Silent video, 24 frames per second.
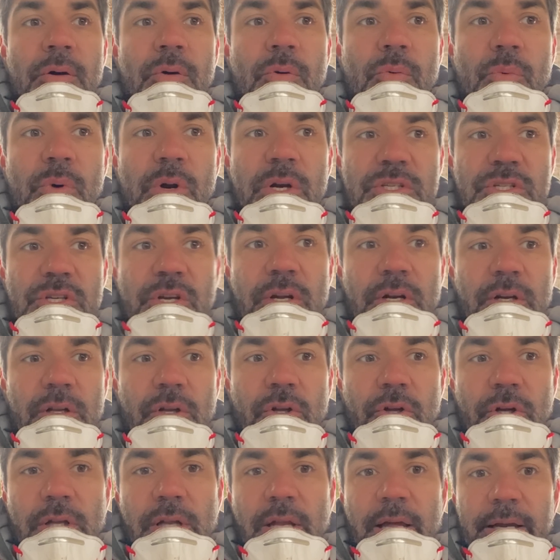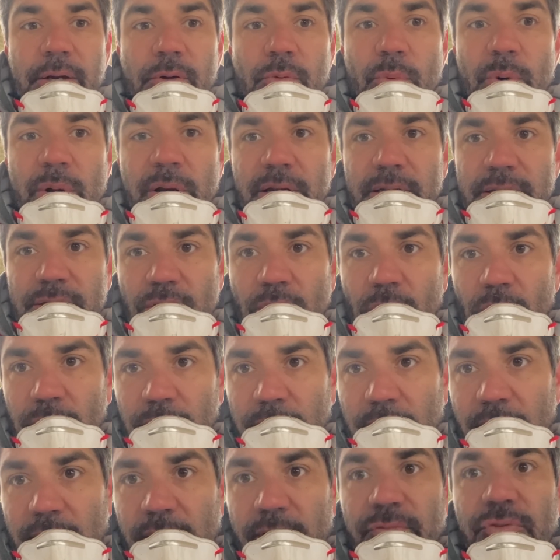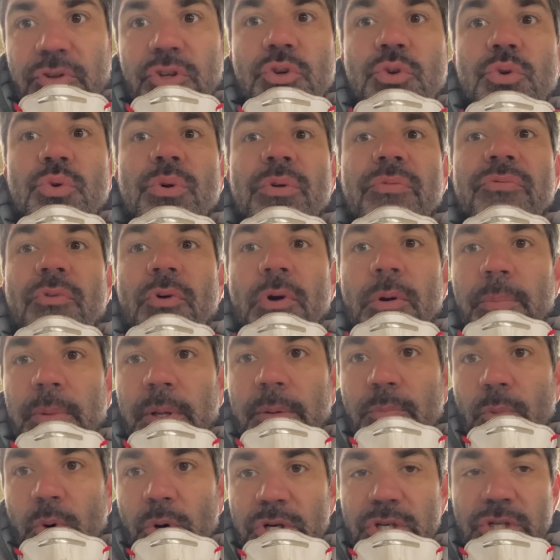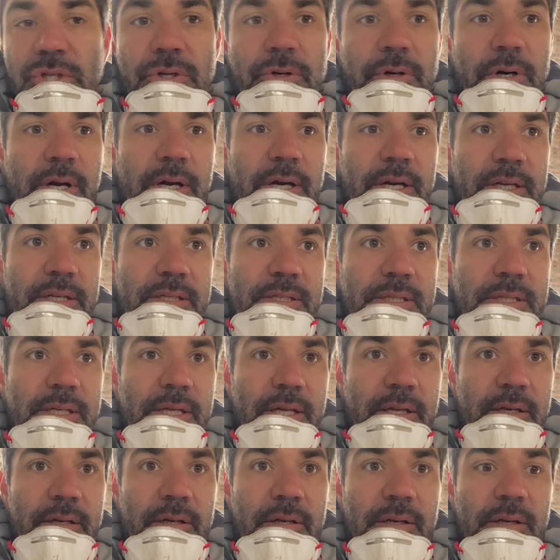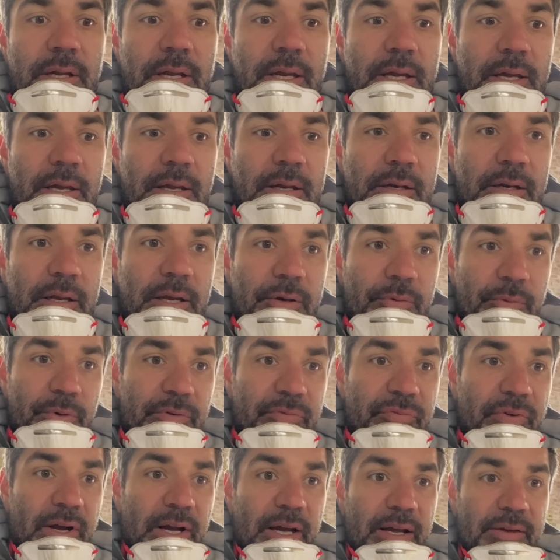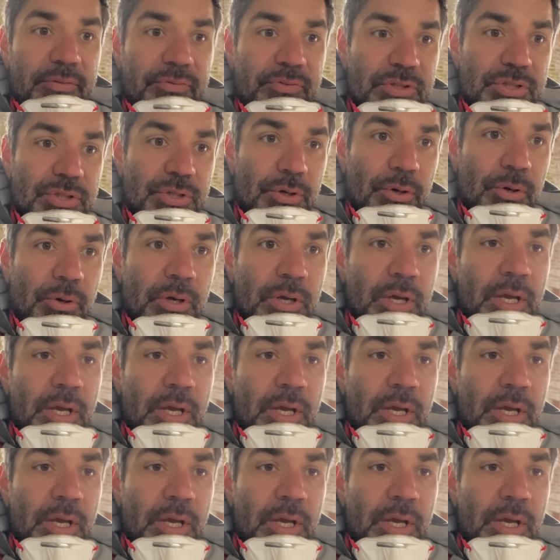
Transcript: what it's going to look like when it's all kind of uniformly moisturized and and and revived. So